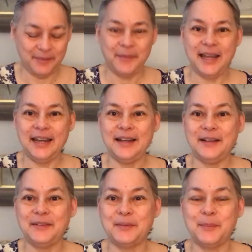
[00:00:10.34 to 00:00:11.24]
made at
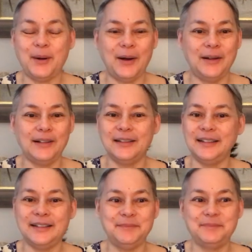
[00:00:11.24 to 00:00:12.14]
a
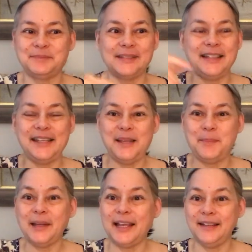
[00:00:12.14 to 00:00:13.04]
small tea
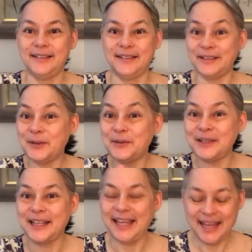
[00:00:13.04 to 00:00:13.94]
place
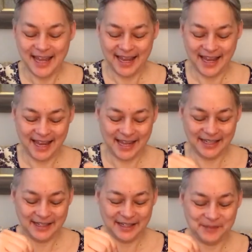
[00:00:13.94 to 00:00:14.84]
locally,
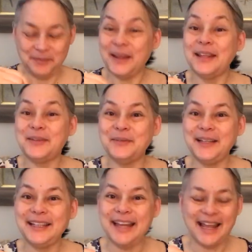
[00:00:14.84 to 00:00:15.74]
and it's
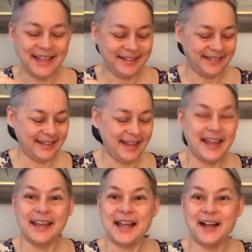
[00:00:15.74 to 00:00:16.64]
really nice.
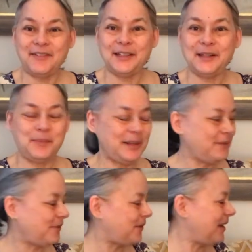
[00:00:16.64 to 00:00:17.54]
And I have a little bit
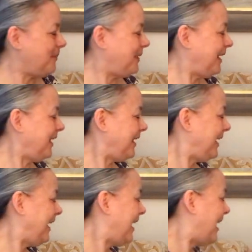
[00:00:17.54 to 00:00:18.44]
of cream in it.
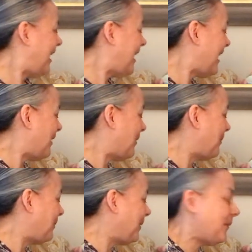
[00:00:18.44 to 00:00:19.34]
I
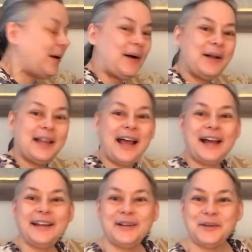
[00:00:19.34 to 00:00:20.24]
hope you all
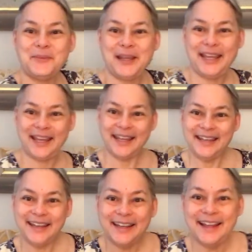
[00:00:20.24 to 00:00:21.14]
had a good
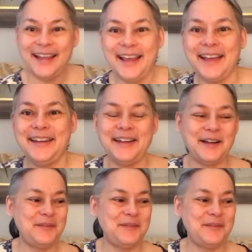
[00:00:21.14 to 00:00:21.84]
weekend, and